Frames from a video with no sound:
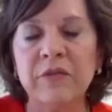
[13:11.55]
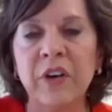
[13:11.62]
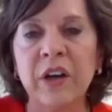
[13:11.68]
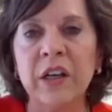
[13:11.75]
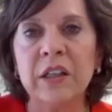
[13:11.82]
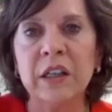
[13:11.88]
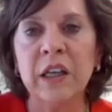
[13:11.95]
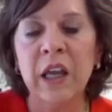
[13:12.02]
And
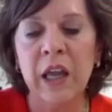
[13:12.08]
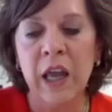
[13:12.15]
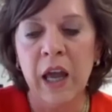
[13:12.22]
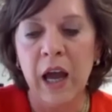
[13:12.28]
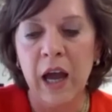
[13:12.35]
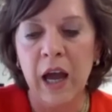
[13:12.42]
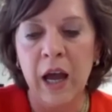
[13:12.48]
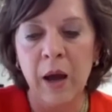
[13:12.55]
frankly,
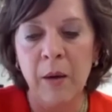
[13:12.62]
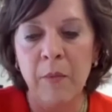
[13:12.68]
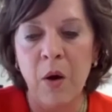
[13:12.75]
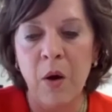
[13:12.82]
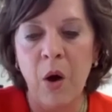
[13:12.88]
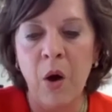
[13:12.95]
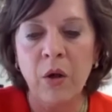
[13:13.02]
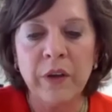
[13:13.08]

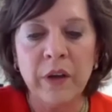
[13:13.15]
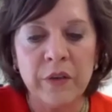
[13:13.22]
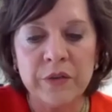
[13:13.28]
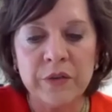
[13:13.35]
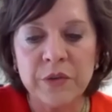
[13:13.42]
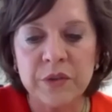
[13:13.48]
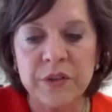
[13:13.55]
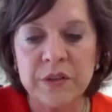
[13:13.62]
all the
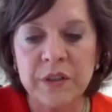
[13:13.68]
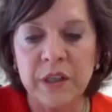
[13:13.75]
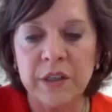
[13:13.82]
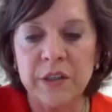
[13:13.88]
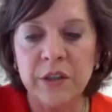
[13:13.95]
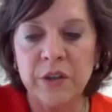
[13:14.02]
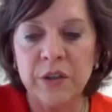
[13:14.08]
other sources that